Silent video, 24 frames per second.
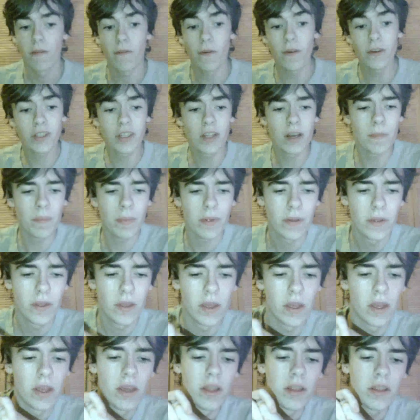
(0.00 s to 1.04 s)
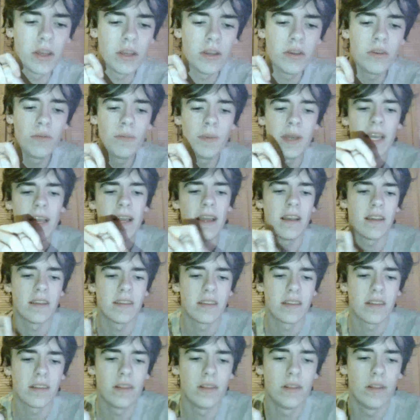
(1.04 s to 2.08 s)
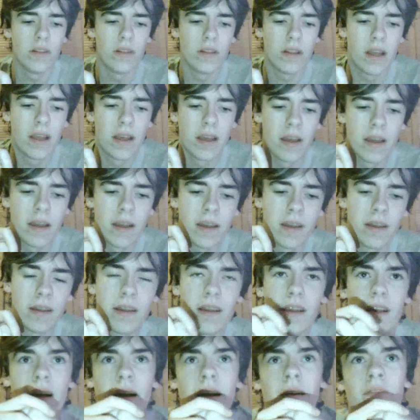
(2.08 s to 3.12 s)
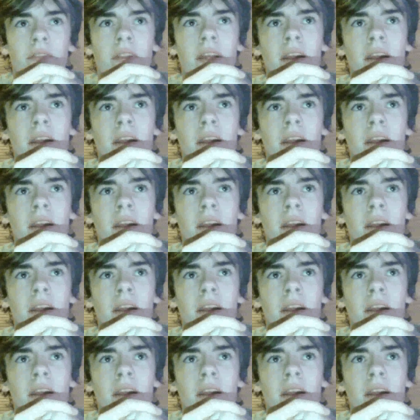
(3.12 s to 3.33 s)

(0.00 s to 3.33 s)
First up, the UBS have